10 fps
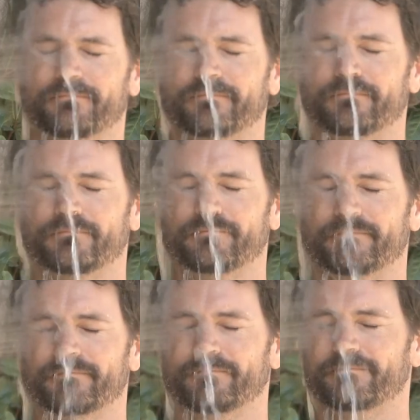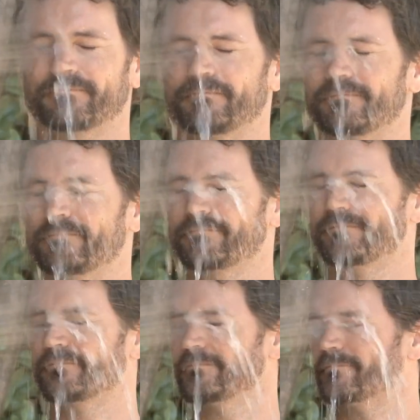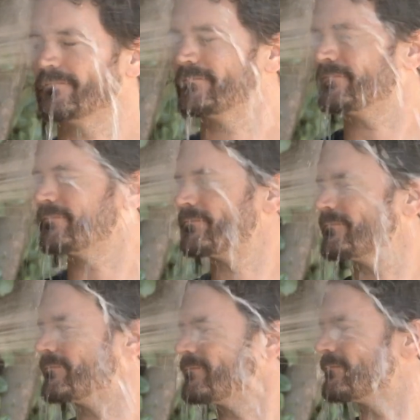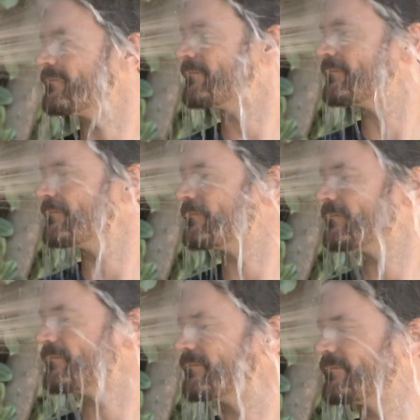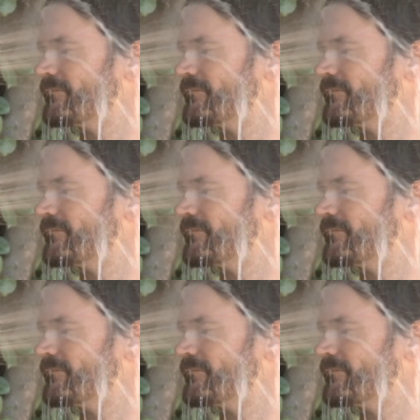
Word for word: That humidity, it'll really, really get to you.